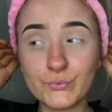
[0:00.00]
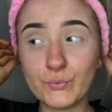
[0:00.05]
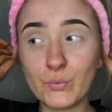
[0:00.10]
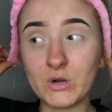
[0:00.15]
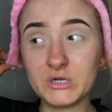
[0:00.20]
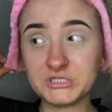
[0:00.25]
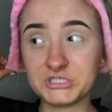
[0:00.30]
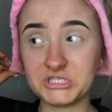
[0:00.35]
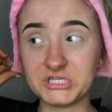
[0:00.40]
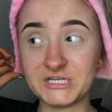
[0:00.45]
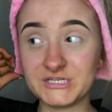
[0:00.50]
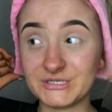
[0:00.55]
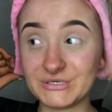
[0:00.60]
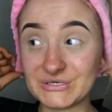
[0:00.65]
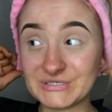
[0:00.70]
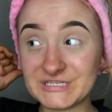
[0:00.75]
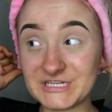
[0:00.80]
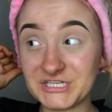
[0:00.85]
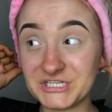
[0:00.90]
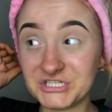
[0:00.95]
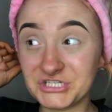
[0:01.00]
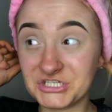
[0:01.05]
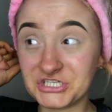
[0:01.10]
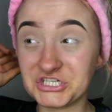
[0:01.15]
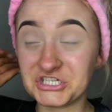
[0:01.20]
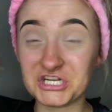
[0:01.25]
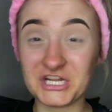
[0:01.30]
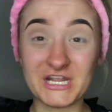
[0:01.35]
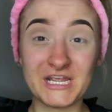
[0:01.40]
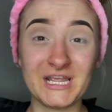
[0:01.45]
what she does is
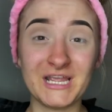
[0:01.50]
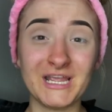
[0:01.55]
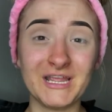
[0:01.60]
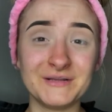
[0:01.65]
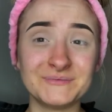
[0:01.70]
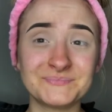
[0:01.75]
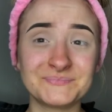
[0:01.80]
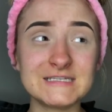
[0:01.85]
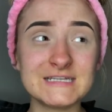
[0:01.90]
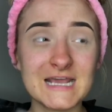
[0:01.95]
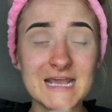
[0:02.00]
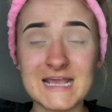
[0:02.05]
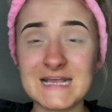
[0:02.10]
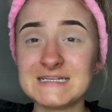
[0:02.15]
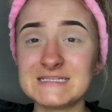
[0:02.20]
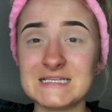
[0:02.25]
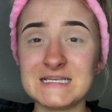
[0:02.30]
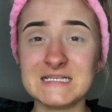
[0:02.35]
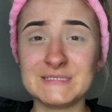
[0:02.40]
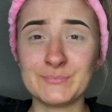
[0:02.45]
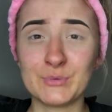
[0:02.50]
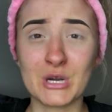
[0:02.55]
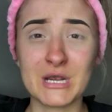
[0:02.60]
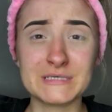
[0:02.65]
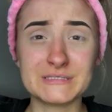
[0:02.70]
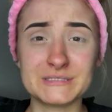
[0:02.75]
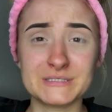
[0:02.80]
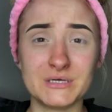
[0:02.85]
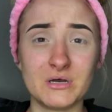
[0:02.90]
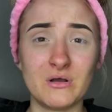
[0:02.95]
she takes these
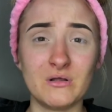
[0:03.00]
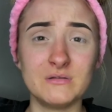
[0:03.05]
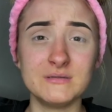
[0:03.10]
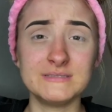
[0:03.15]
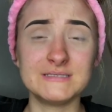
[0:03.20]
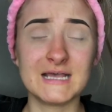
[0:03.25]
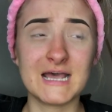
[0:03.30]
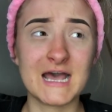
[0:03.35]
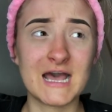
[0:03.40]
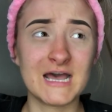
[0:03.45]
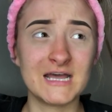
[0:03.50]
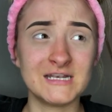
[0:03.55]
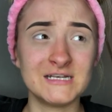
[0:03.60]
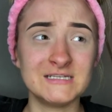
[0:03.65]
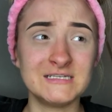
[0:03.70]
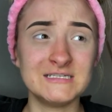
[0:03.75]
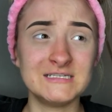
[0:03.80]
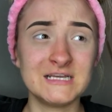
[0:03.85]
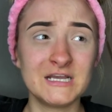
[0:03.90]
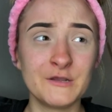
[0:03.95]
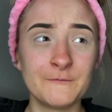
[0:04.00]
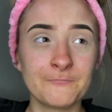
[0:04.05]
Bratz dolls and